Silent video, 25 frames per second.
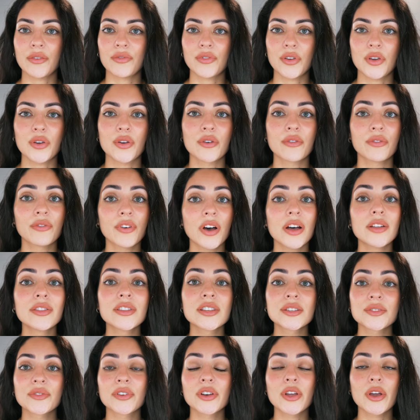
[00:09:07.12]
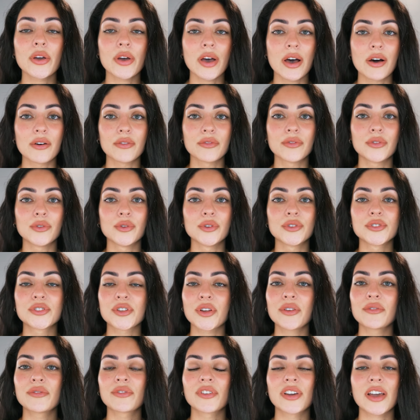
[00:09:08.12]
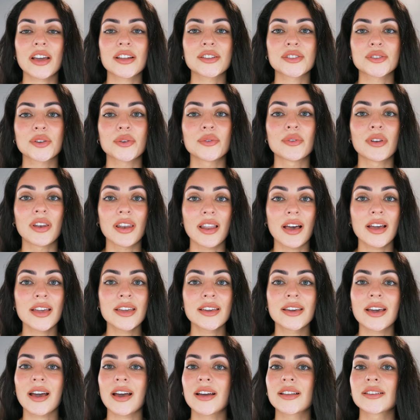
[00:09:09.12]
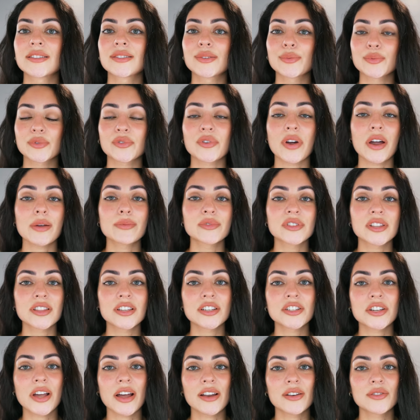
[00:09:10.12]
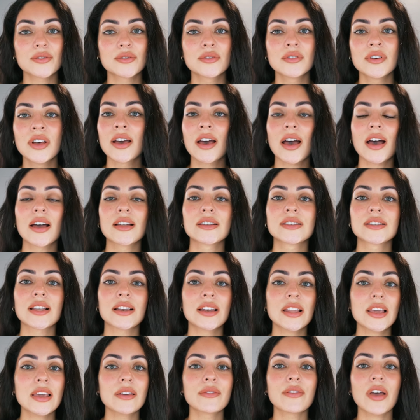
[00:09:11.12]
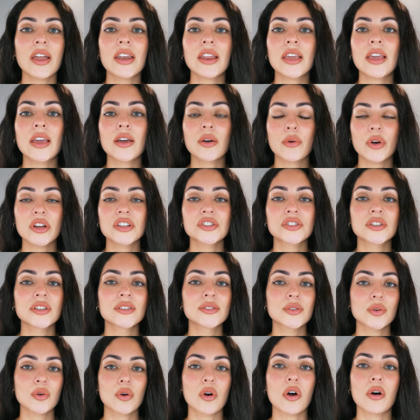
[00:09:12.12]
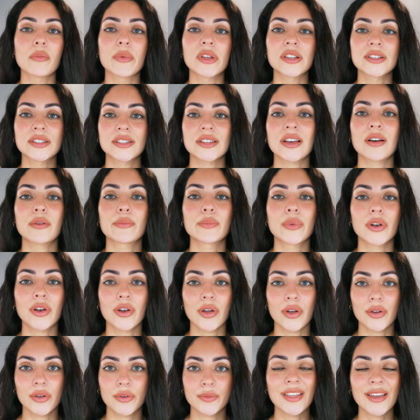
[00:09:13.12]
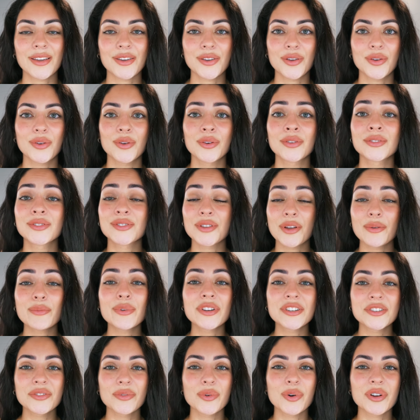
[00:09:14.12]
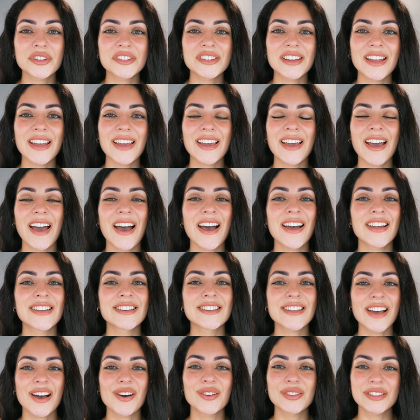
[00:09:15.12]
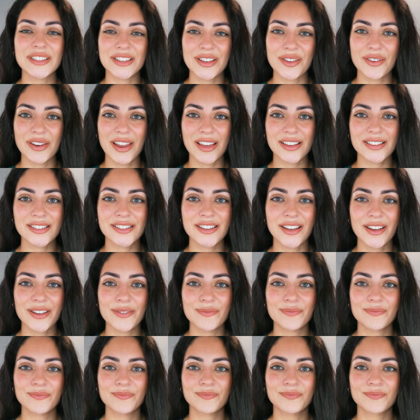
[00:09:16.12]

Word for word: If you found this video helpful, don't forget to like and subscribe to the channel and leave any questions or comments down below. Thank you so much for watching and I'll see you next time.